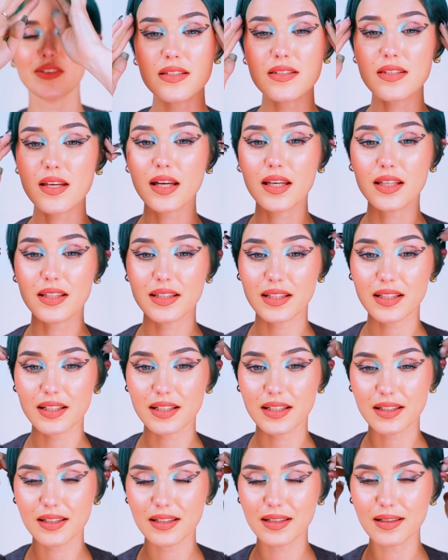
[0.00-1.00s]
it.
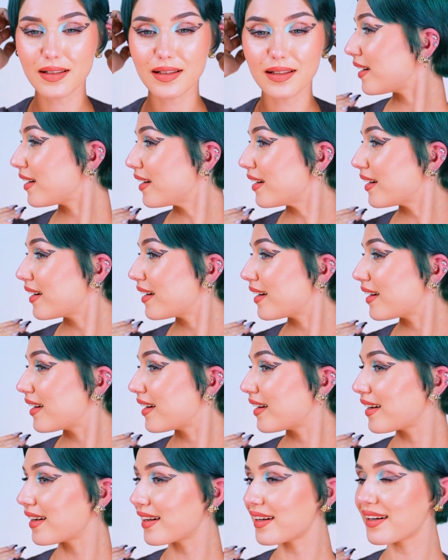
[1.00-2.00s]
Secondly, she's
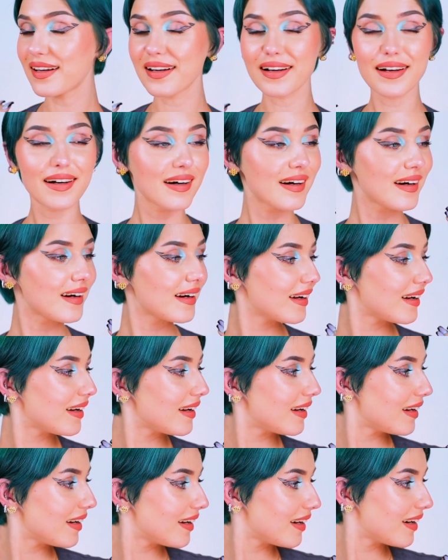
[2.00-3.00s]
beautiful.
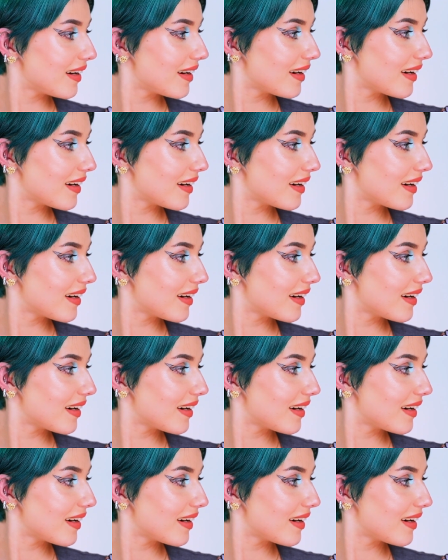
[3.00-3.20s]
So